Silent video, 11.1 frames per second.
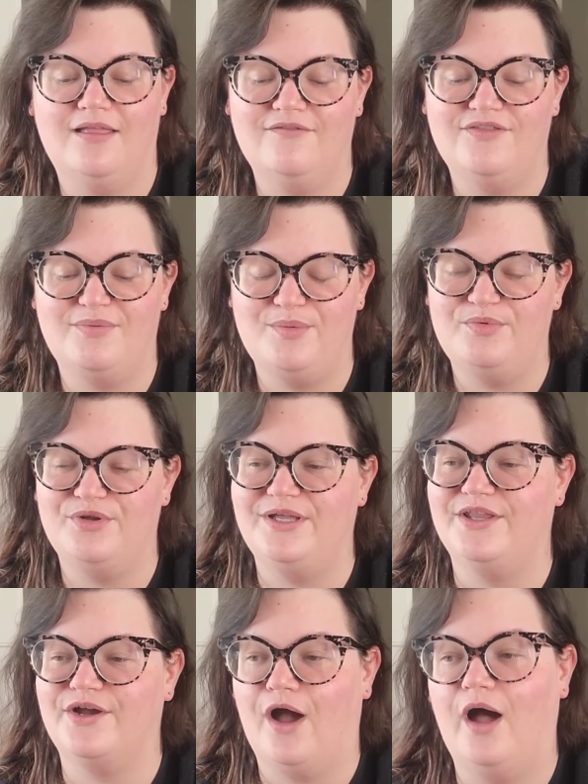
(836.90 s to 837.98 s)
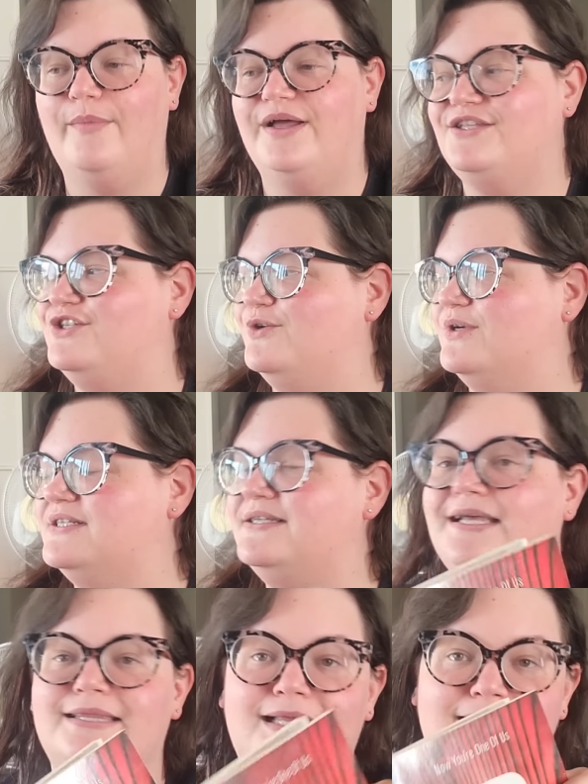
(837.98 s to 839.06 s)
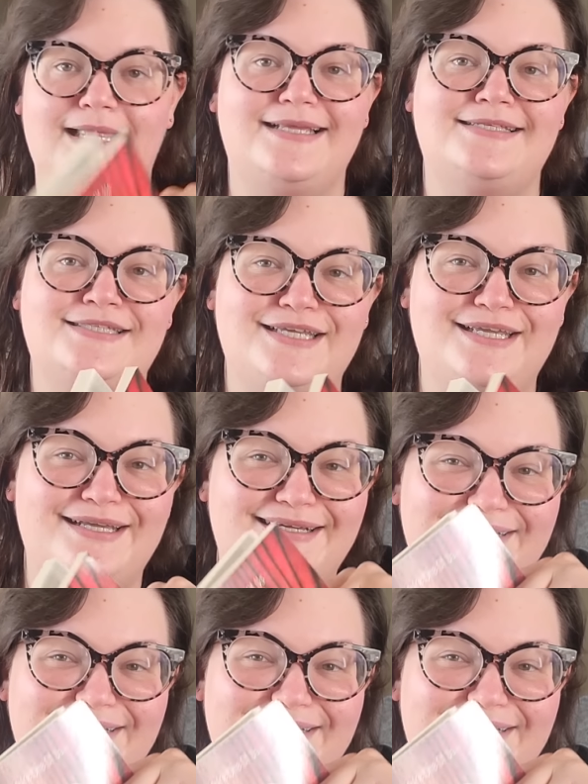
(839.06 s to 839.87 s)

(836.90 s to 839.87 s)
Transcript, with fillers: love the people in the comments who are saying that Lacey,